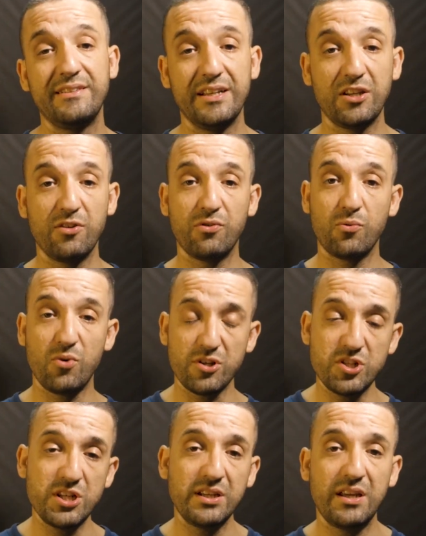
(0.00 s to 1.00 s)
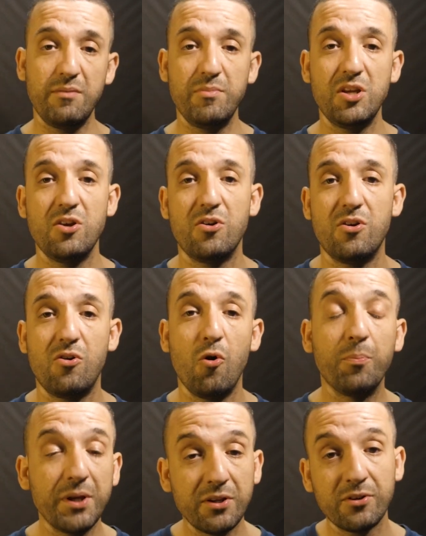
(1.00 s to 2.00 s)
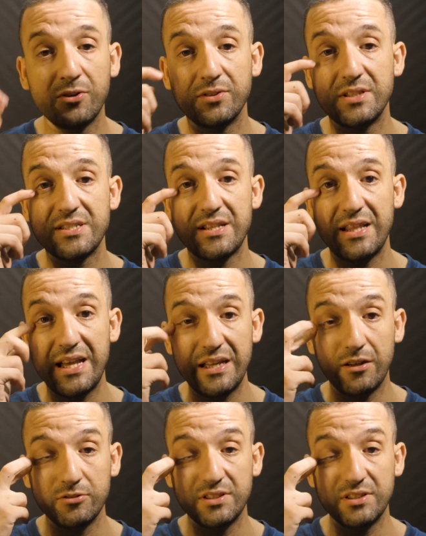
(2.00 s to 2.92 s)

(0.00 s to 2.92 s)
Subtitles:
Thank you for watching. Give me your opinion on this light,